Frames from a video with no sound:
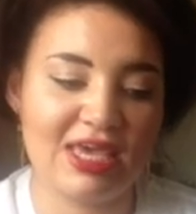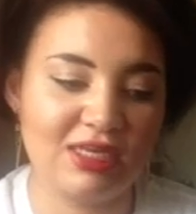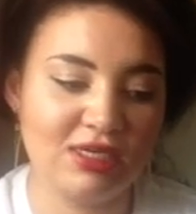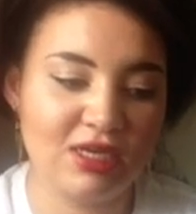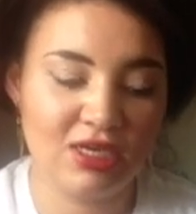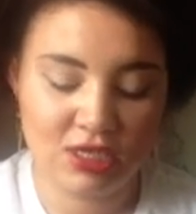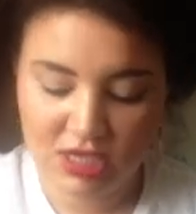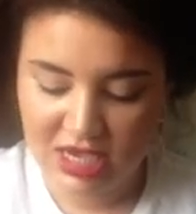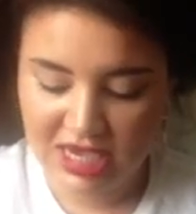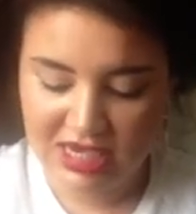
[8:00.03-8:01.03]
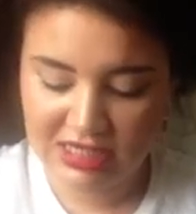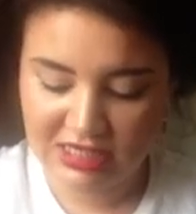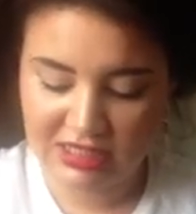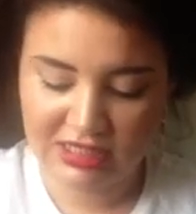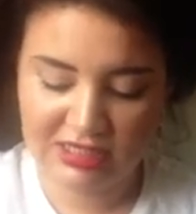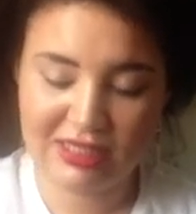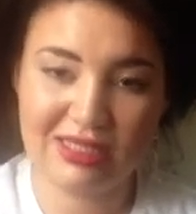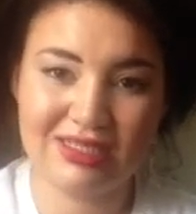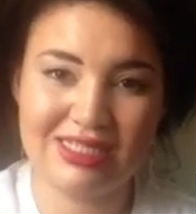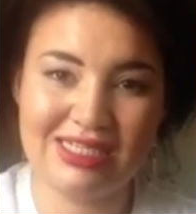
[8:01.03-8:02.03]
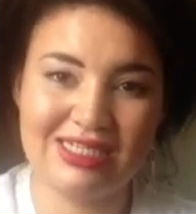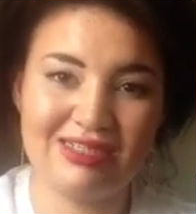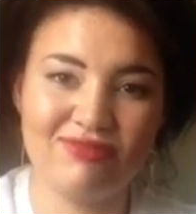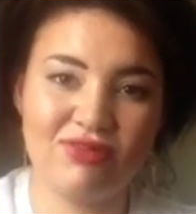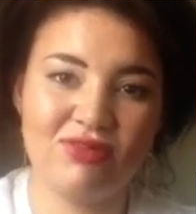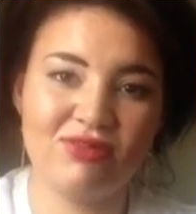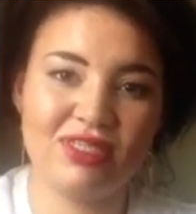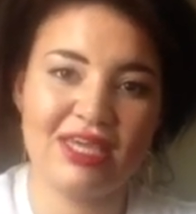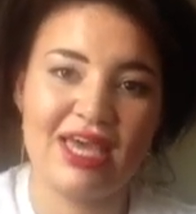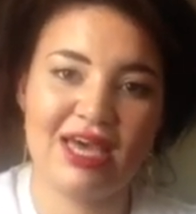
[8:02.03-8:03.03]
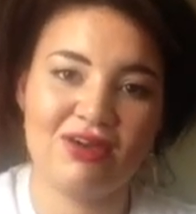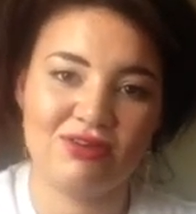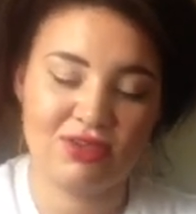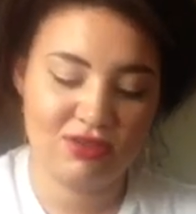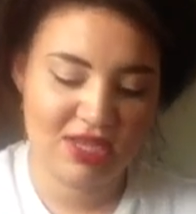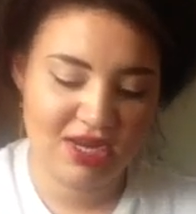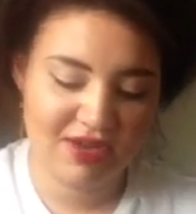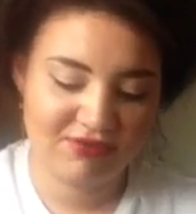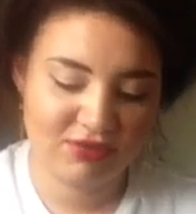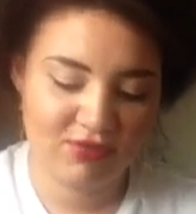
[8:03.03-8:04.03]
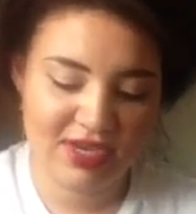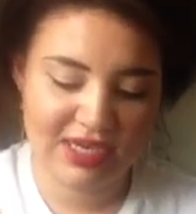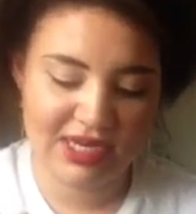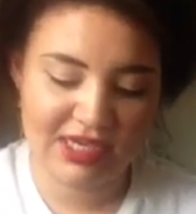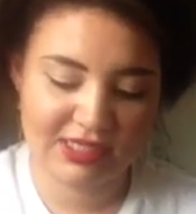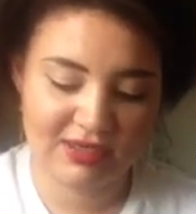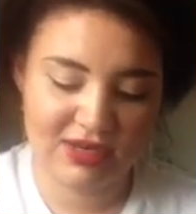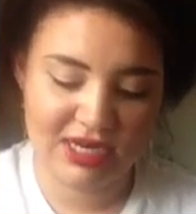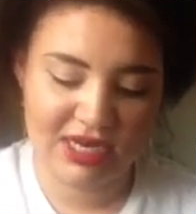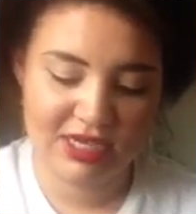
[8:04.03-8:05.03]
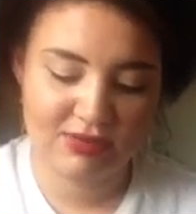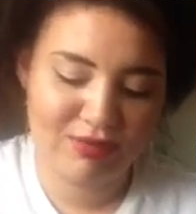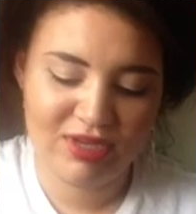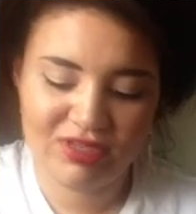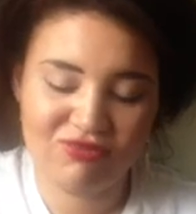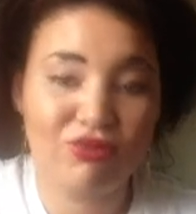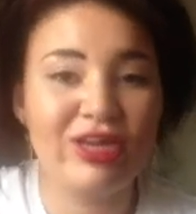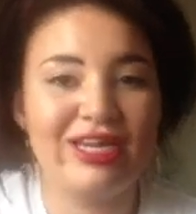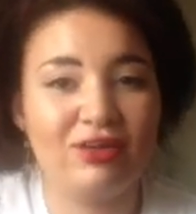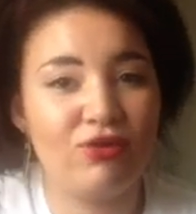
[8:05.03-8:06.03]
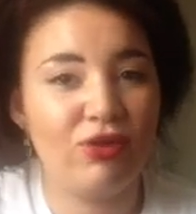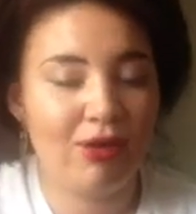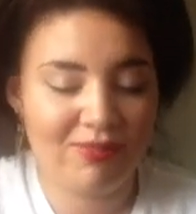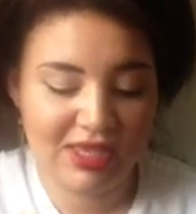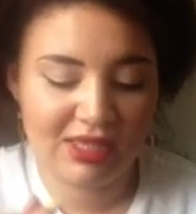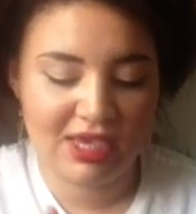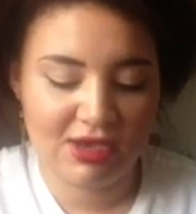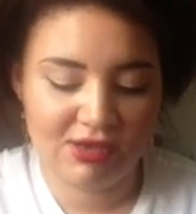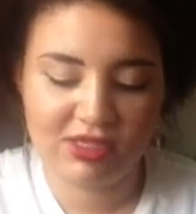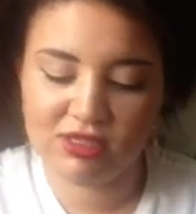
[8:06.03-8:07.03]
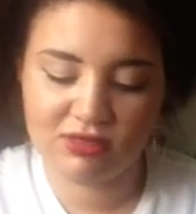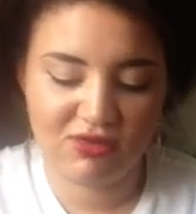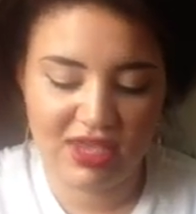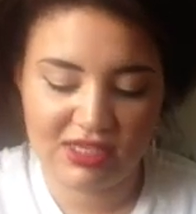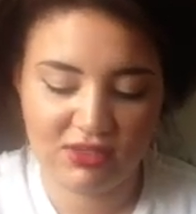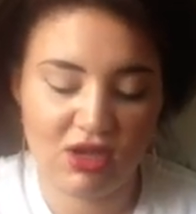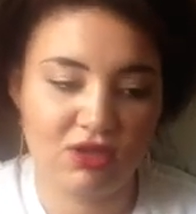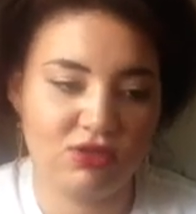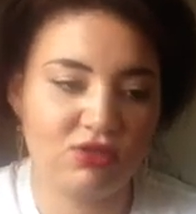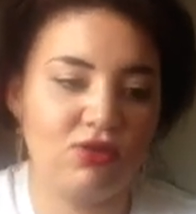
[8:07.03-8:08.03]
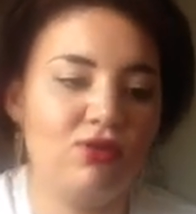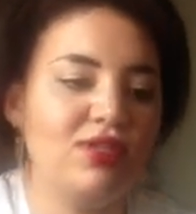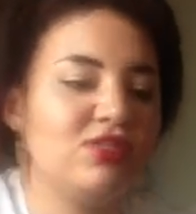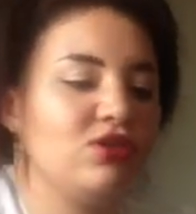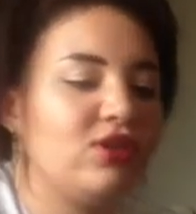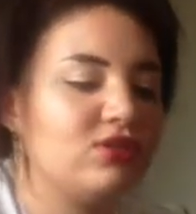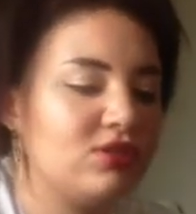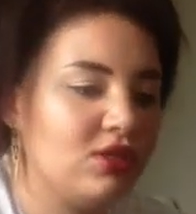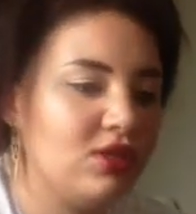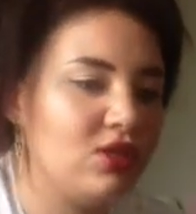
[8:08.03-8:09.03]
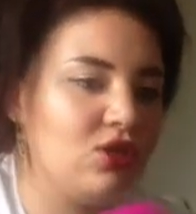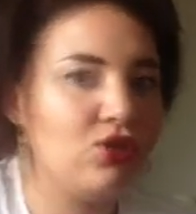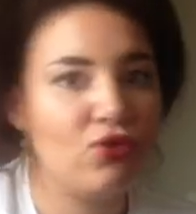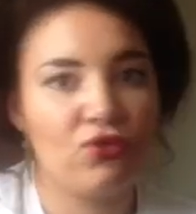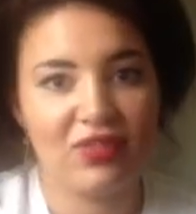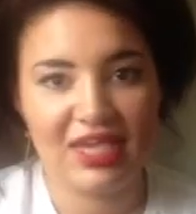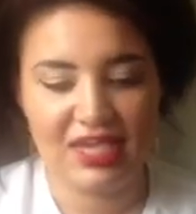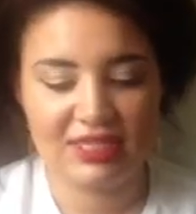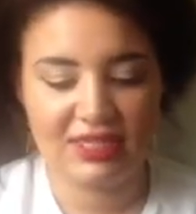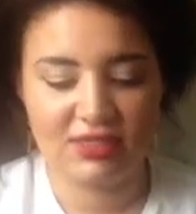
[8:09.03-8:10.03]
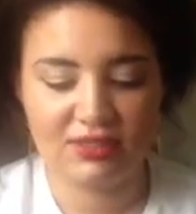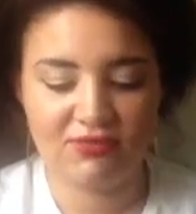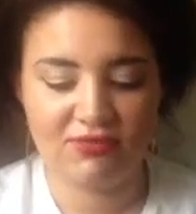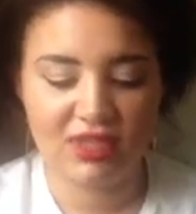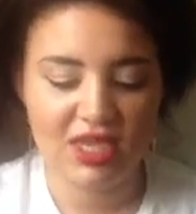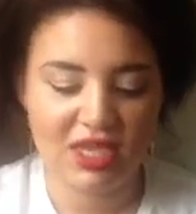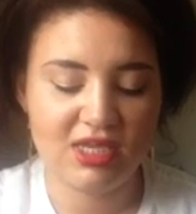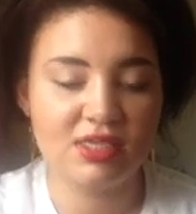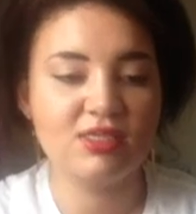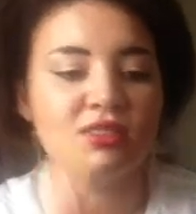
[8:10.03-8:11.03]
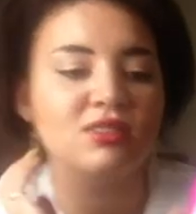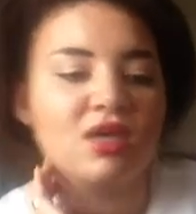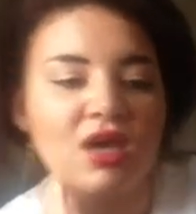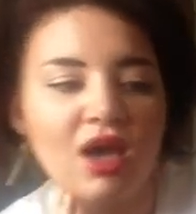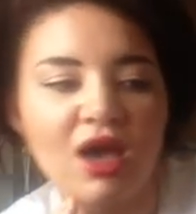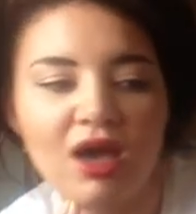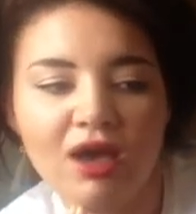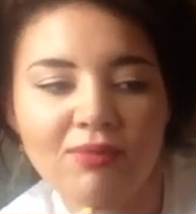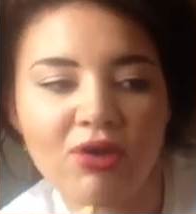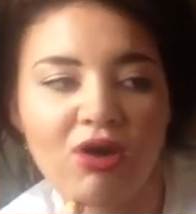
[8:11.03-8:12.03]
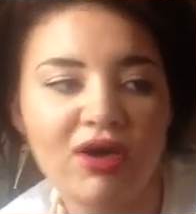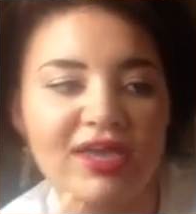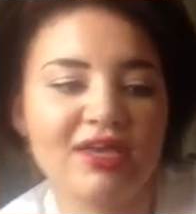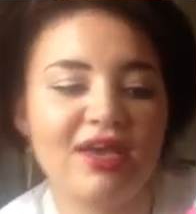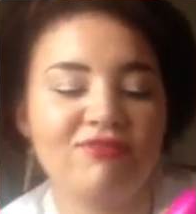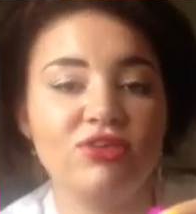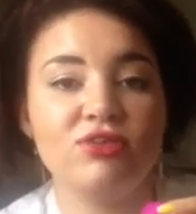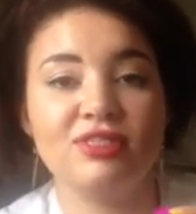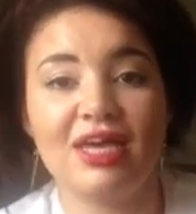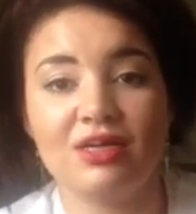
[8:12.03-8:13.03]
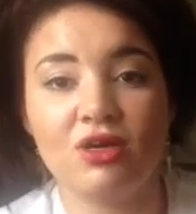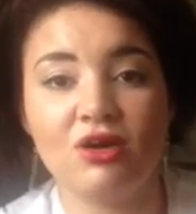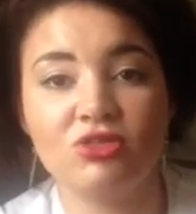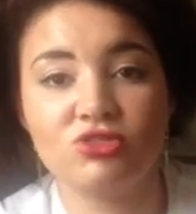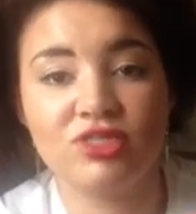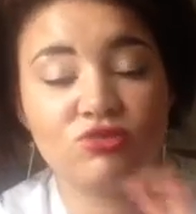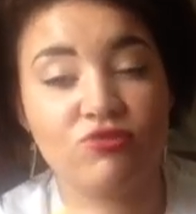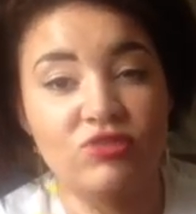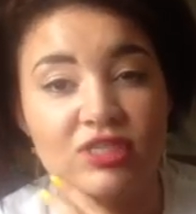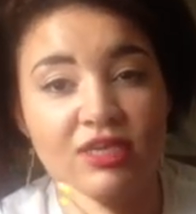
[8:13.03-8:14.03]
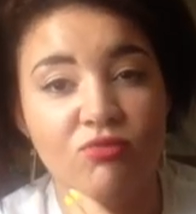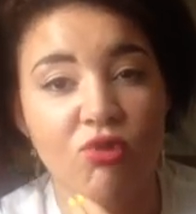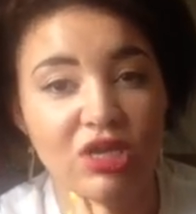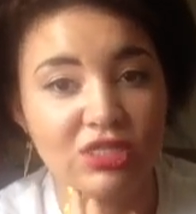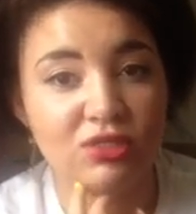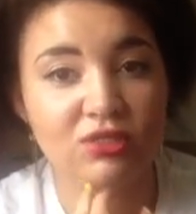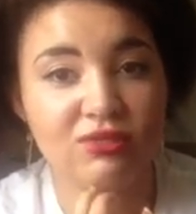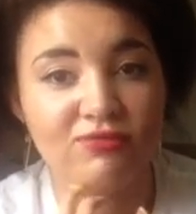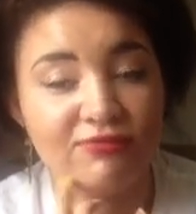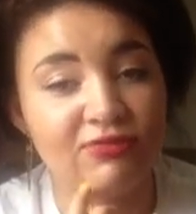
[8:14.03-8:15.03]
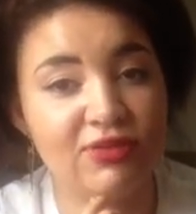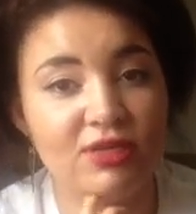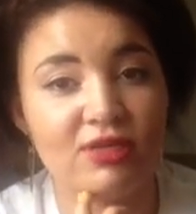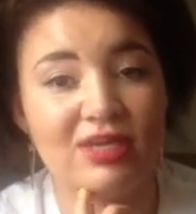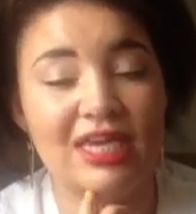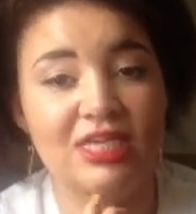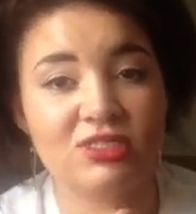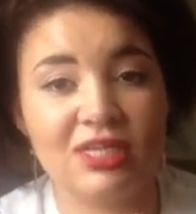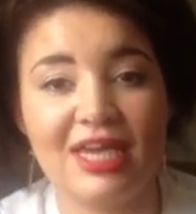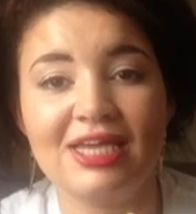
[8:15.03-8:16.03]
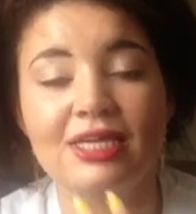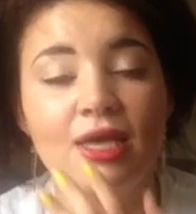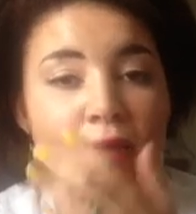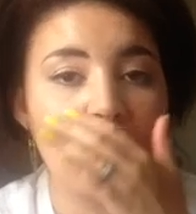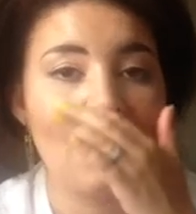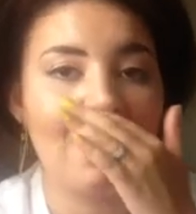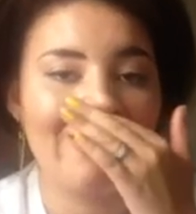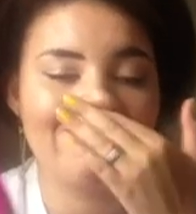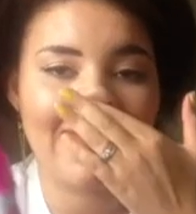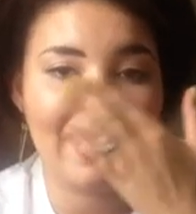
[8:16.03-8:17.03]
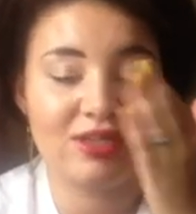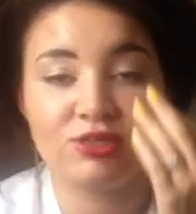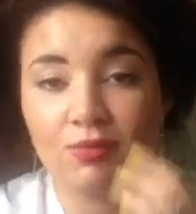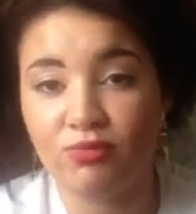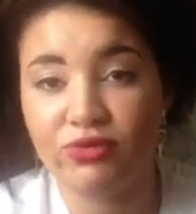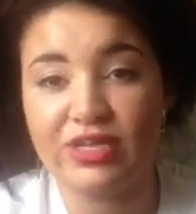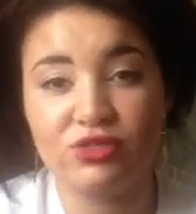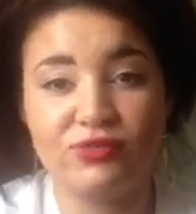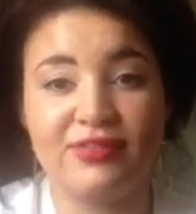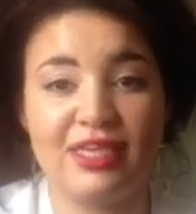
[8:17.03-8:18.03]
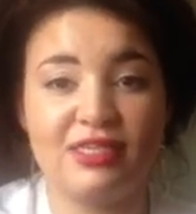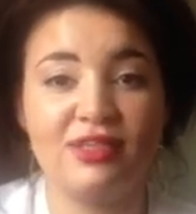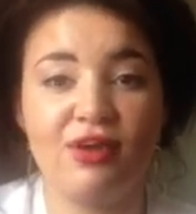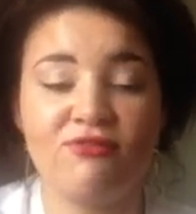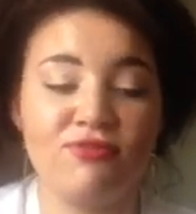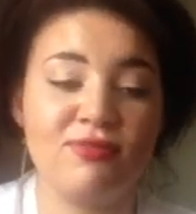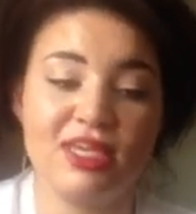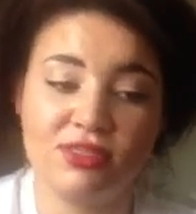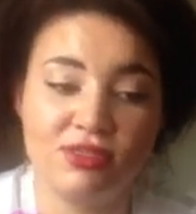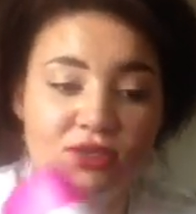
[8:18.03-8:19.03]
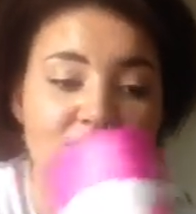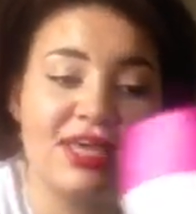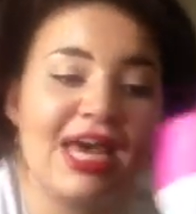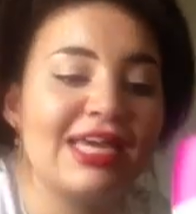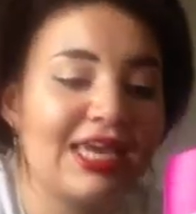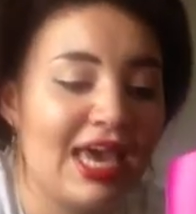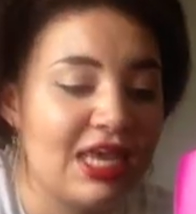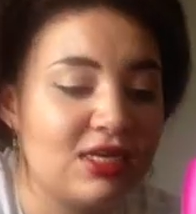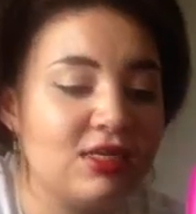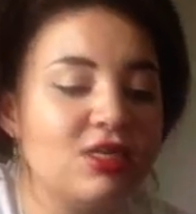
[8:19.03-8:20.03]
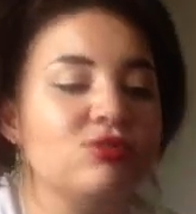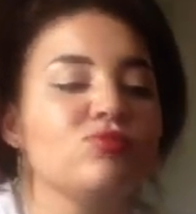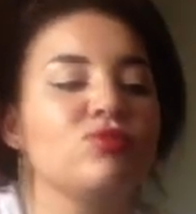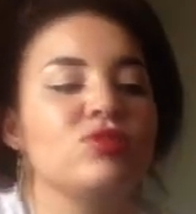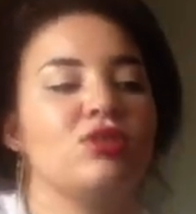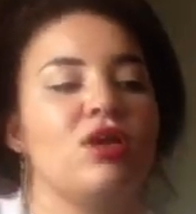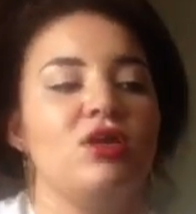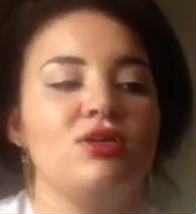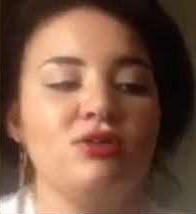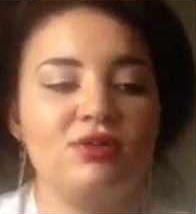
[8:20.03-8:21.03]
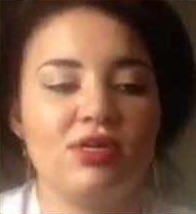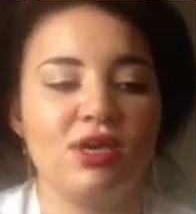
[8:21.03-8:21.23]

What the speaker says: in, is slightly difficult to get out. You then have to wiggle it slightly, but it's really not a big deal. It does not get stuck at all. It's just not the easiest of things. I have used that cartridge obviously once for each leg, and I'm pretty sure there's enough for me to do that again. So